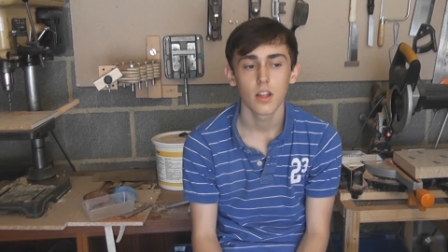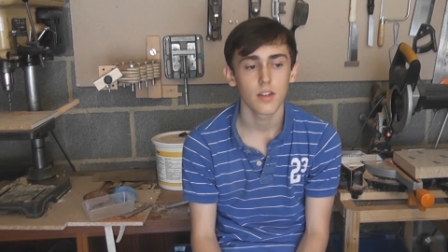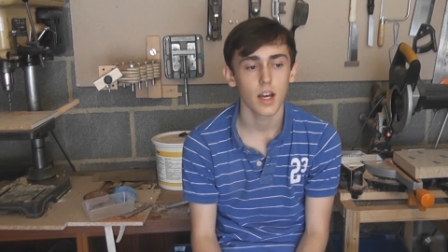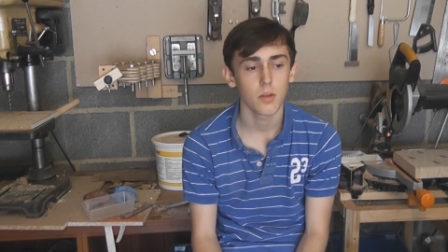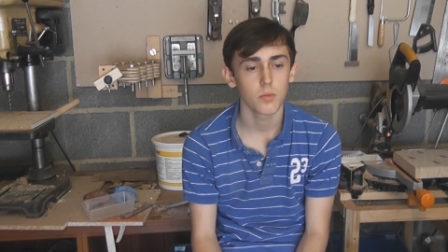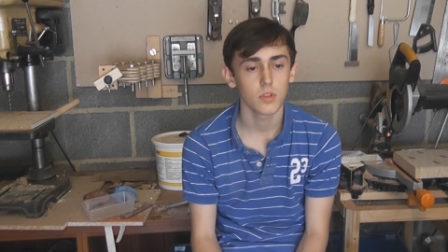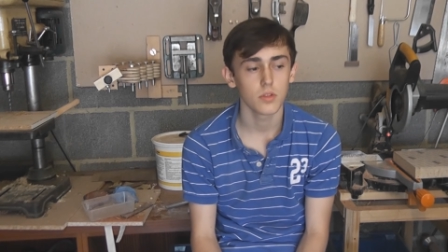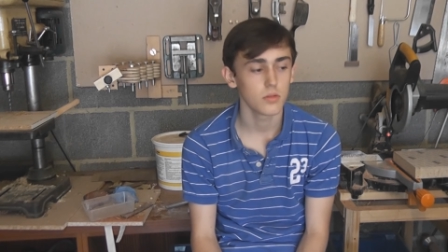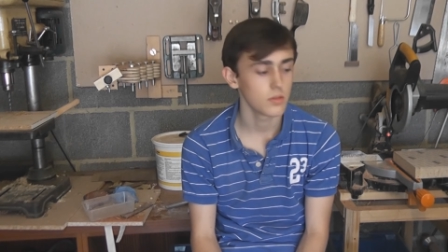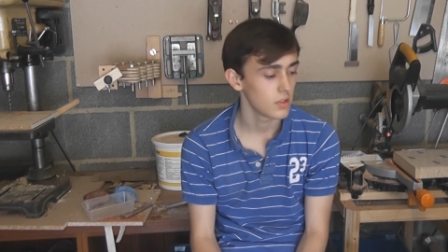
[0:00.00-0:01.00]
that
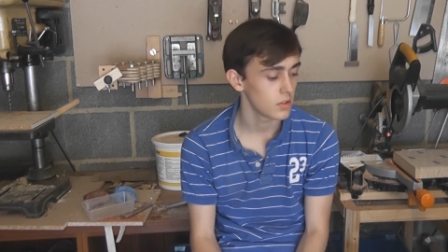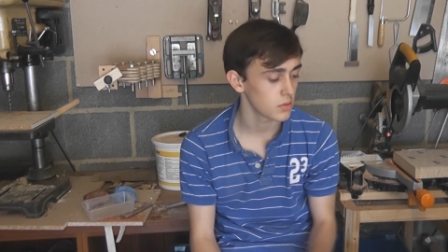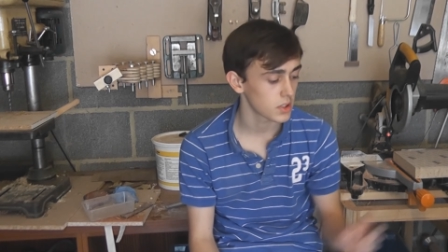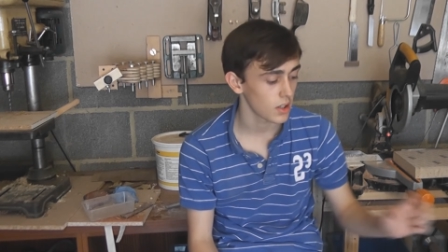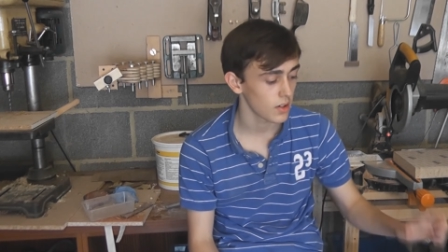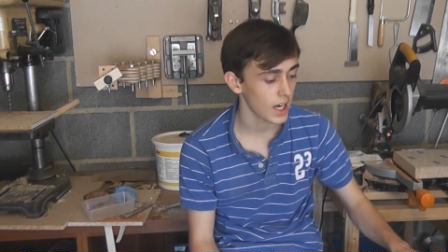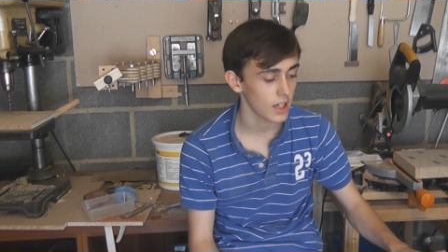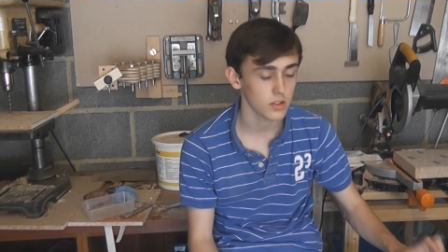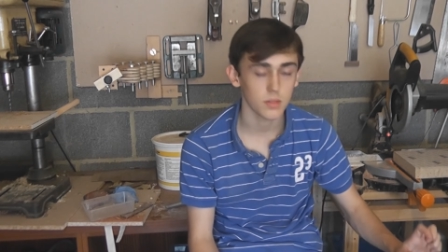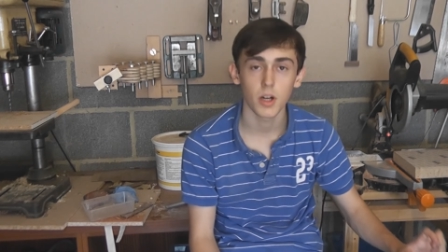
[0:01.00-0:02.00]
will also
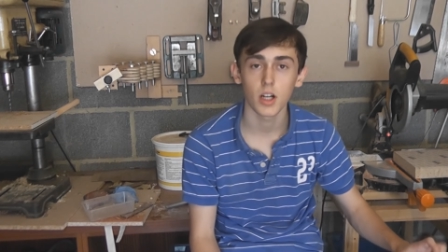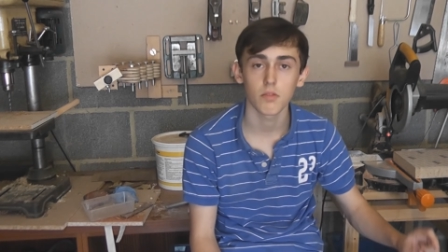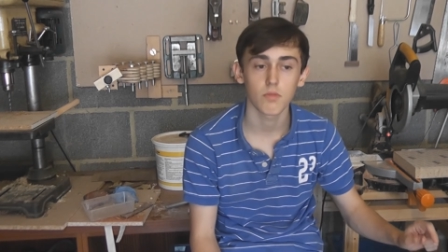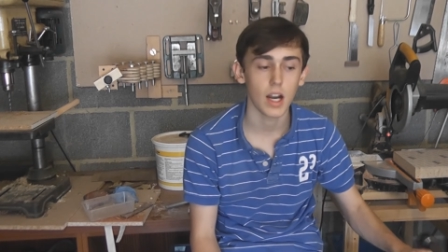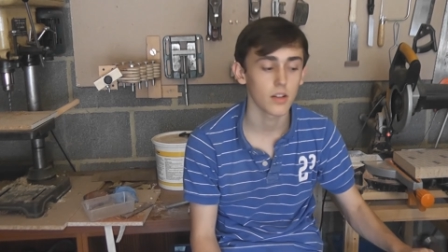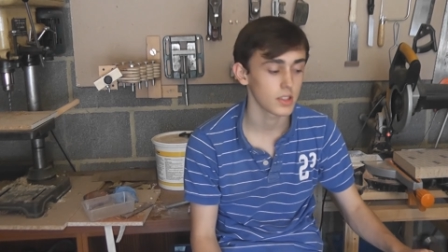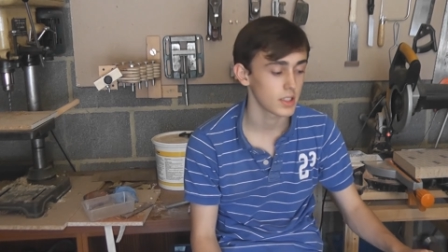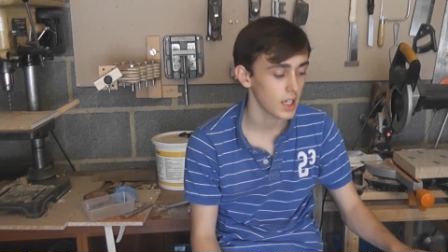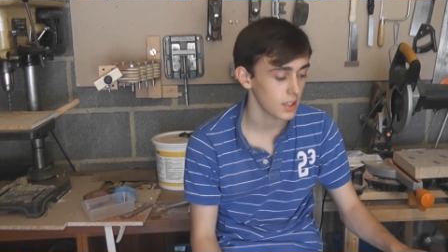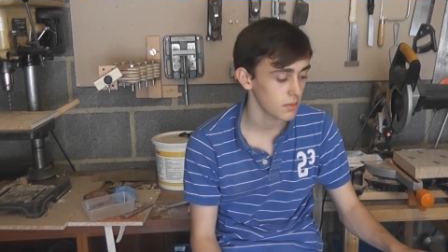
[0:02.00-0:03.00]
house my router
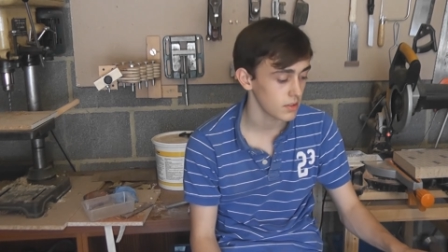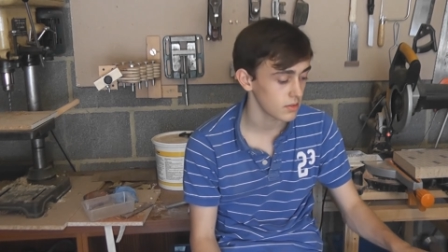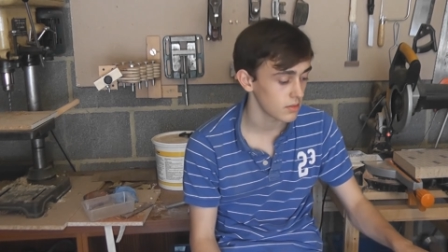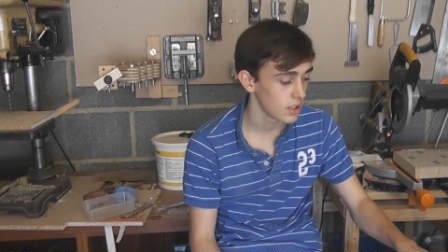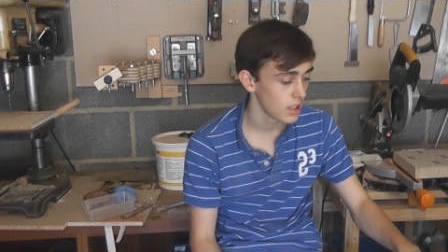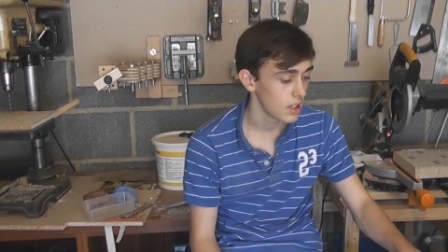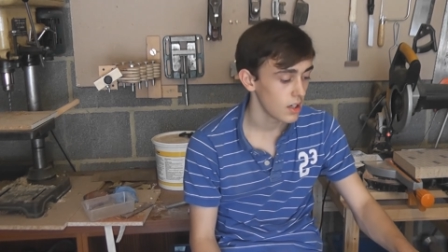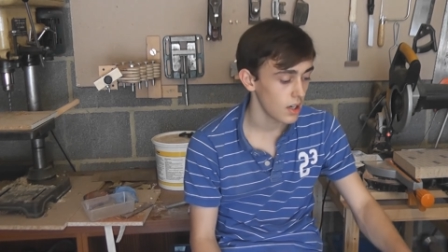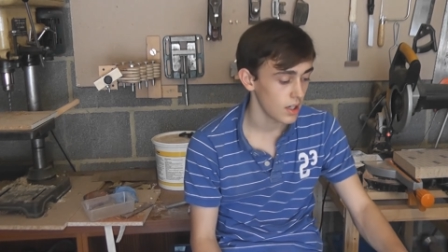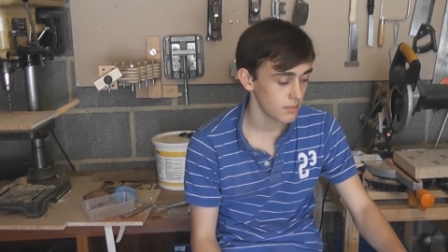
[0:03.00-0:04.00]
table
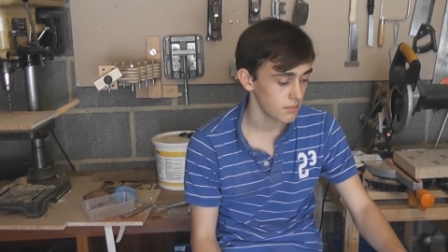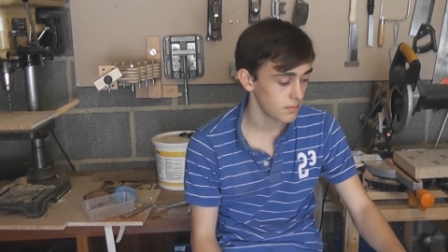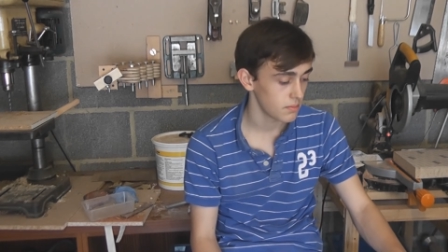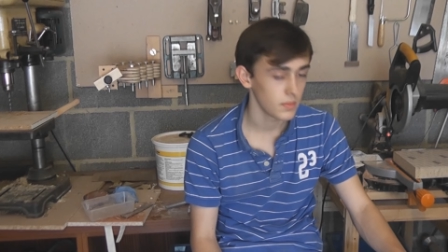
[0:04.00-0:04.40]
and um,